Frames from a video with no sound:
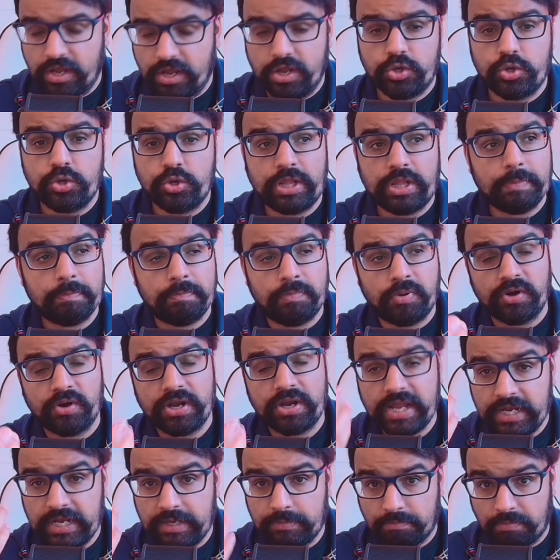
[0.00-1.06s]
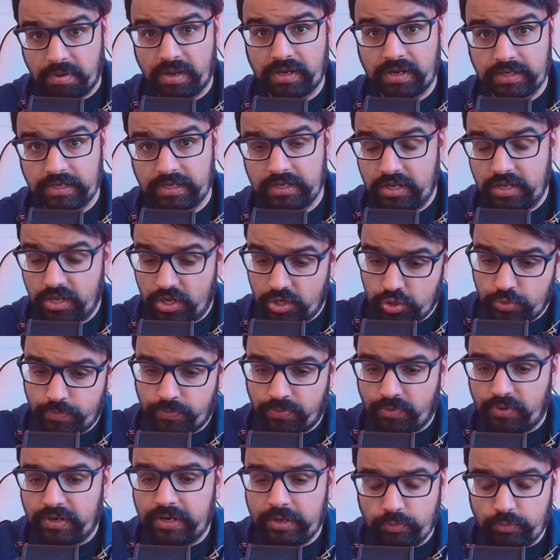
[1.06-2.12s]
You then put it in bucket. You
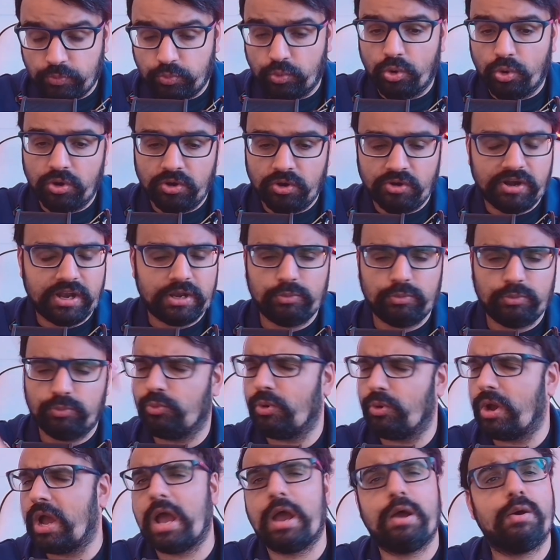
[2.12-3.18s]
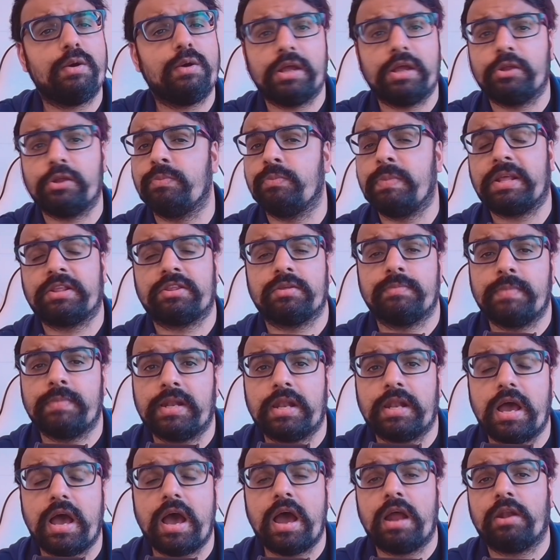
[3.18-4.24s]
put in water, and how you make cement,
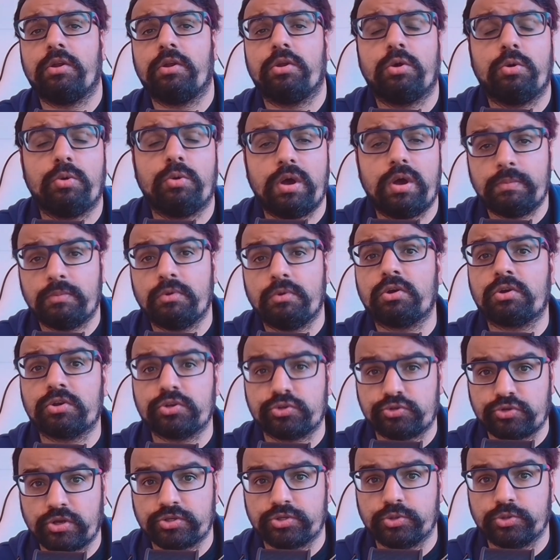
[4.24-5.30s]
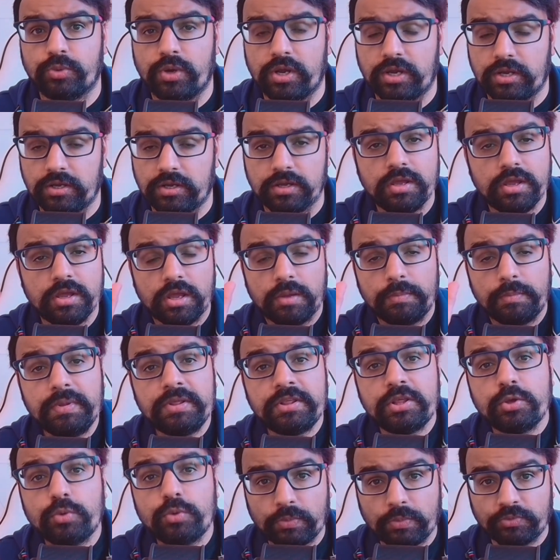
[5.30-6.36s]
I don't know. I'm not a construction worker. But you
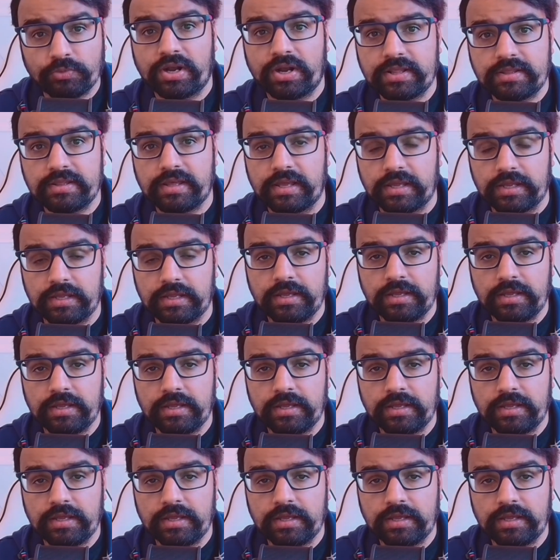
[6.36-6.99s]
see what I'm trying to say.